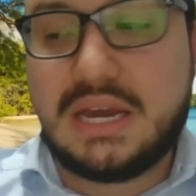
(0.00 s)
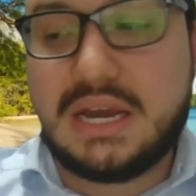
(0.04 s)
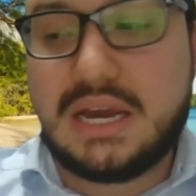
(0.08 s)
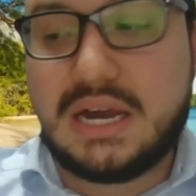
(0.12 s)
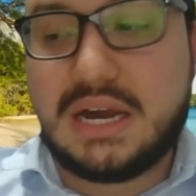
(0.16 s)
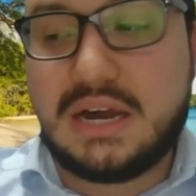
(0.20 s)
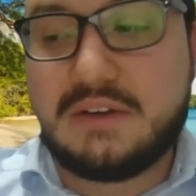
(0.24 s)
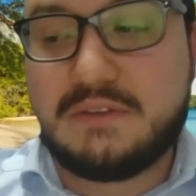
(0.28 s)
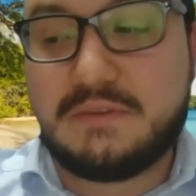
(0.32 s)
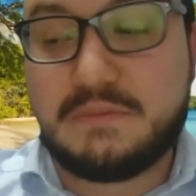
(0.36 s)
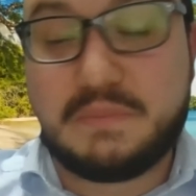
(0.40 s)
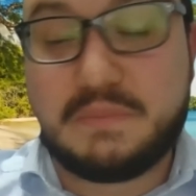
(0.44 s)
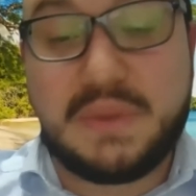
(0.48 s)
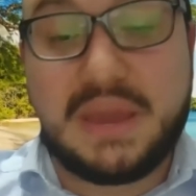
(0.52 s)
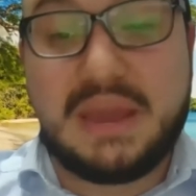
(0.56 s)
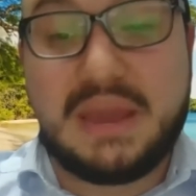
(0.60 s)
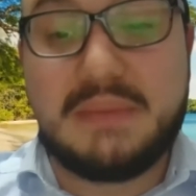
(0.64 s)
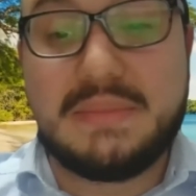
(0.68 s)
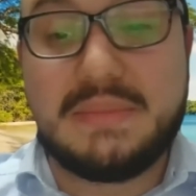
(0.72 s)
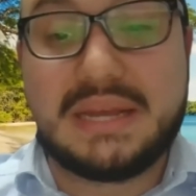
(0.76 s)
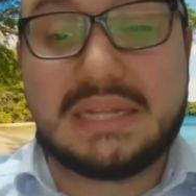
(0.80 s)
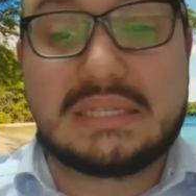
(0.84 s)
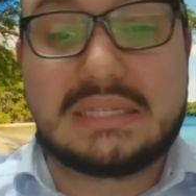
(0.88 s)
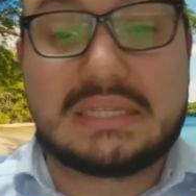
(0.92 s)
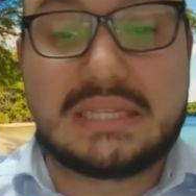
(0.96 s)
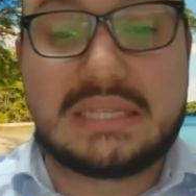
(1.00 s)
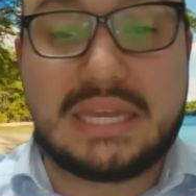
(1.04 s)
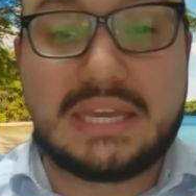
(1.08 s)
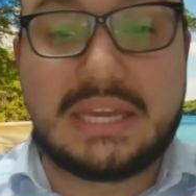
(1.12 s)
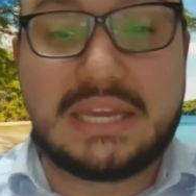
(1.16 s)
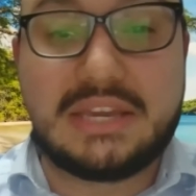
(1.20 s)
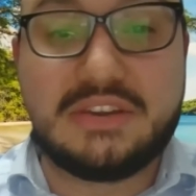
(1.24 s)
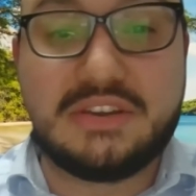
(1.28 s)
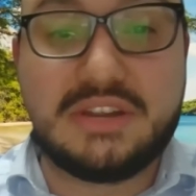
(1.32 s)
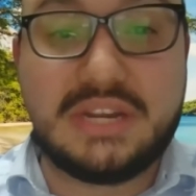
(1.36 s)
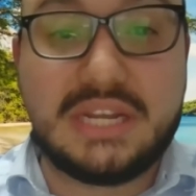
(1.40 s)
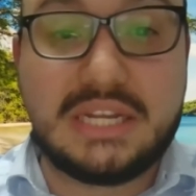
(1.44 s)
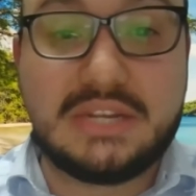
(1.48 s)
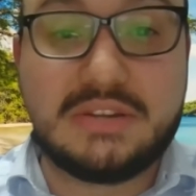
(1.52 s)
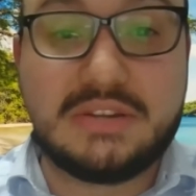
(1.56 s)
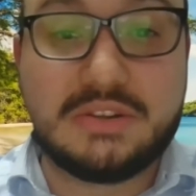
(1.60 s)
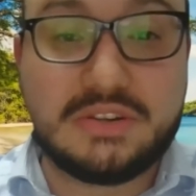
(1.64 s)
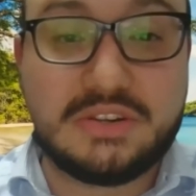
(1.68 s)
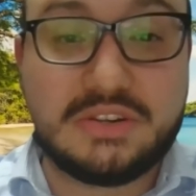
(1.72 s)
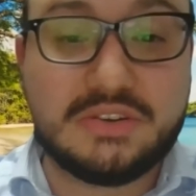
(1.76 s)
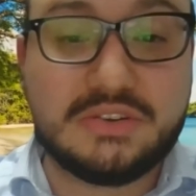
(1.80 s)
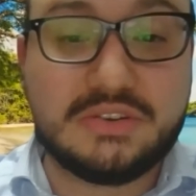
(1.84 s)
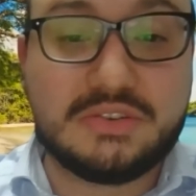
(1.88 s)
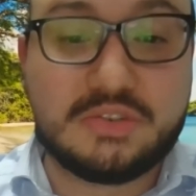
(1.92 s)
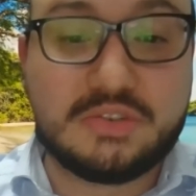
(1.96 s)
of payments that you need to
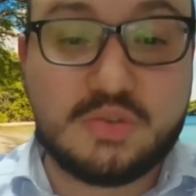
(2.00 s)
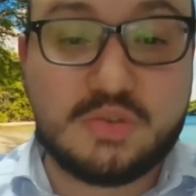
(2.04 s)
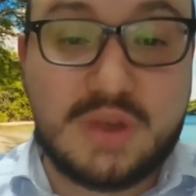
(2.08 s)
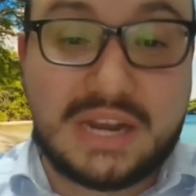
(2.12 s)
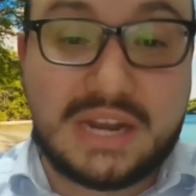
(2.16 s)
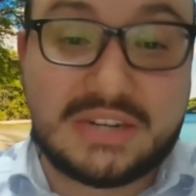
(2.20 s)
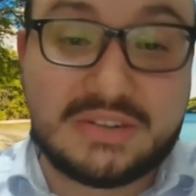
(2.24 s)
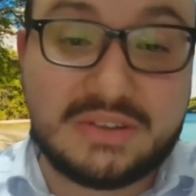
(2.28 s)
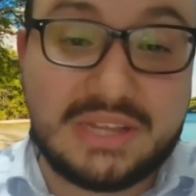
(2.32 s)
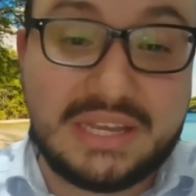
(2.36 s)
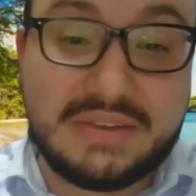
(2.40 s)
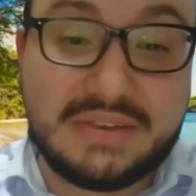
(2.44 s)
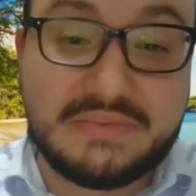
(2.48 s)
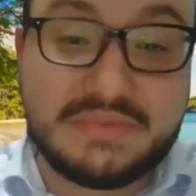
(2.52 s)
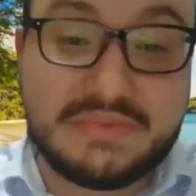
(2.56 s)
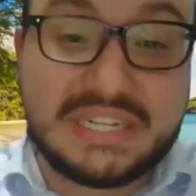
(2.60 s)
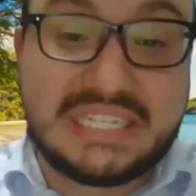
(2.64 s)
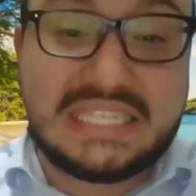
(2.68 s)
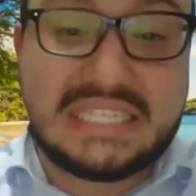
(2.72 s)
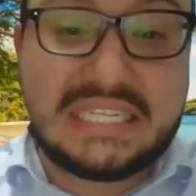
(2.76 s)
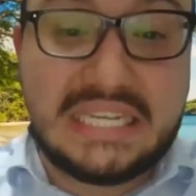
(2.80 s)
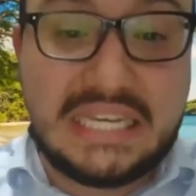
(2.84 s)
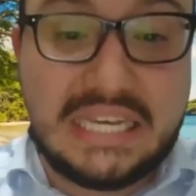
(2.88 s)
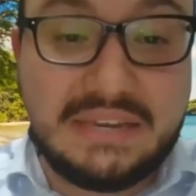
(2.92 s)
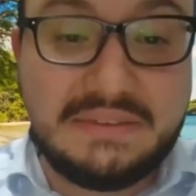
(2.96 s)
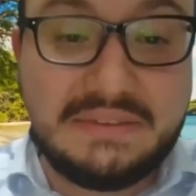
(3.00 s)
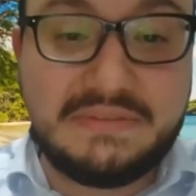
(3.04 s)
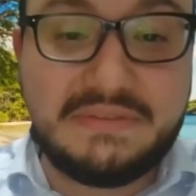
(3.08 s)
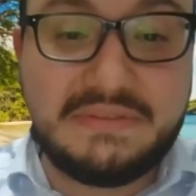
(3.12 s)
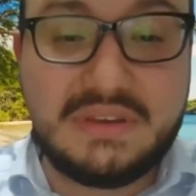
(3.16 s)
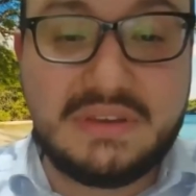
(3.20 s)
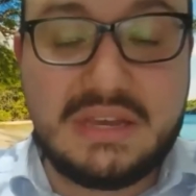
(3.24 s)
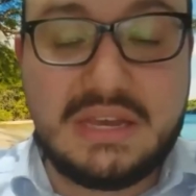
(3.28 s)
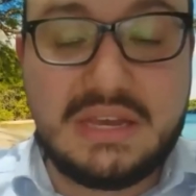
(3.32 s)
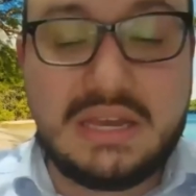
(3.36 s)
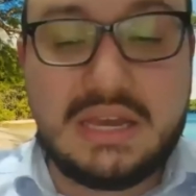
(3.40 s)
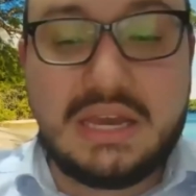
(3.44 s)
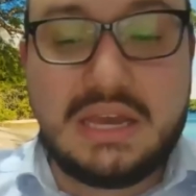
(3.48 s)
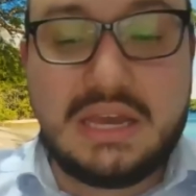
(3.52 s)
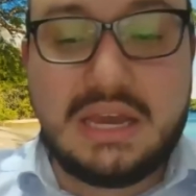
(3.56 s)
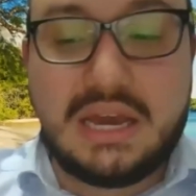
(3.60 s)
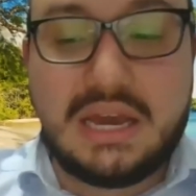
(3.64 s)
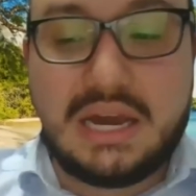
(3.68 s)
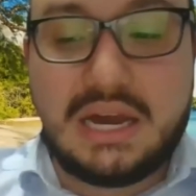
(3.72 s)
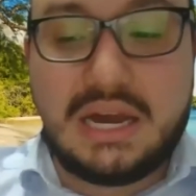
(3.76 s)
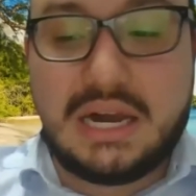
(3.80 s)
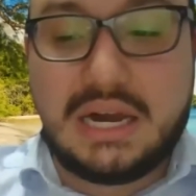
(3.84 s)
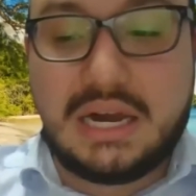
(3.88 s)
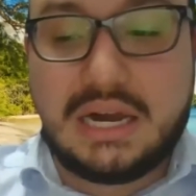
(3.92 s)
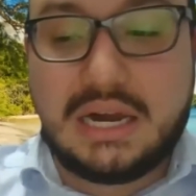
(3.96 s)
do to actually receive.
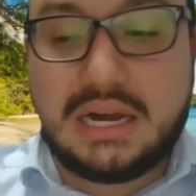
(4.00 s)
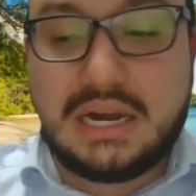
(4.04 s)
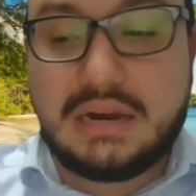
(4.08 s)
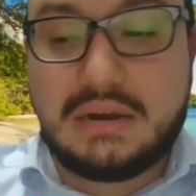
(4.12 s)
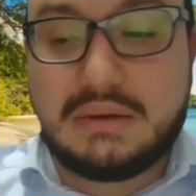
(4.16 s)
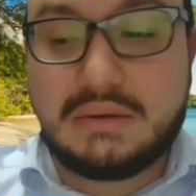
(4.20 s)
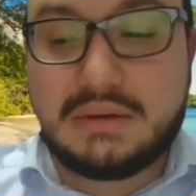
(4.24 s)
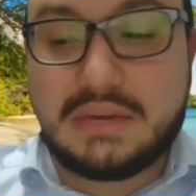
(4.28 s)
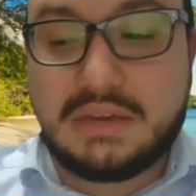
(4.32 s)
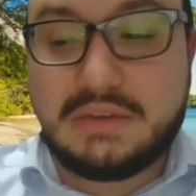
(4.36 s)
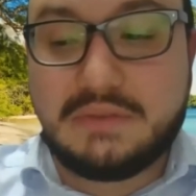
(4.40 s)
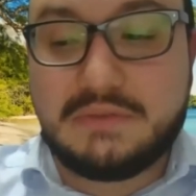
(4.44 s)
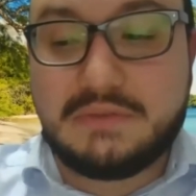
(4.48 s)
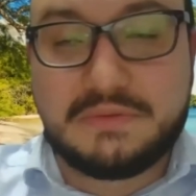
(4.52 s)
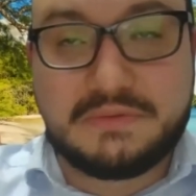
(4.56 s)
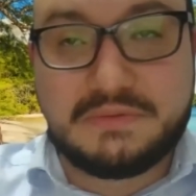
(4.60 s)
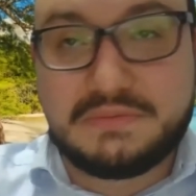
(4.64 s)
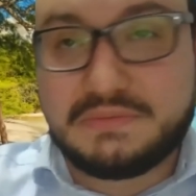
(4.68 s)
If